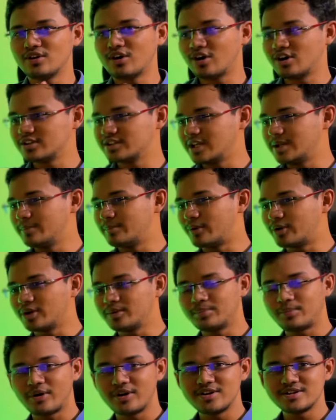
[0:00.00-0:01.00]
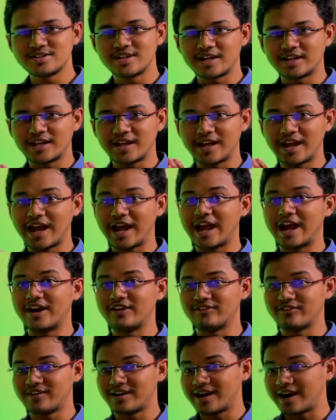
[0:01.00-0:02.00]
all the important points that I
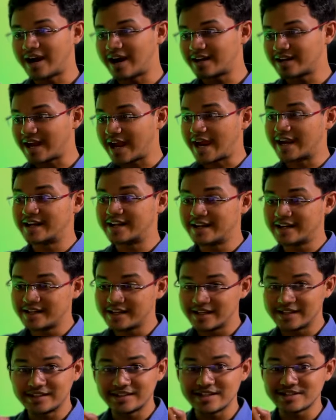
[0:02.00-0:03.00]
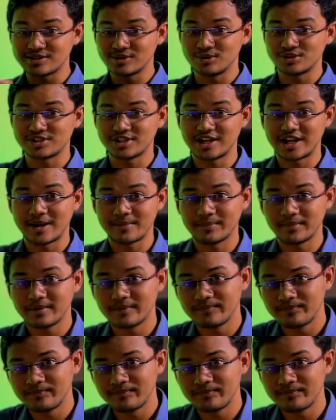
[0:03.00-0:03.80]
have are added in this Notion app.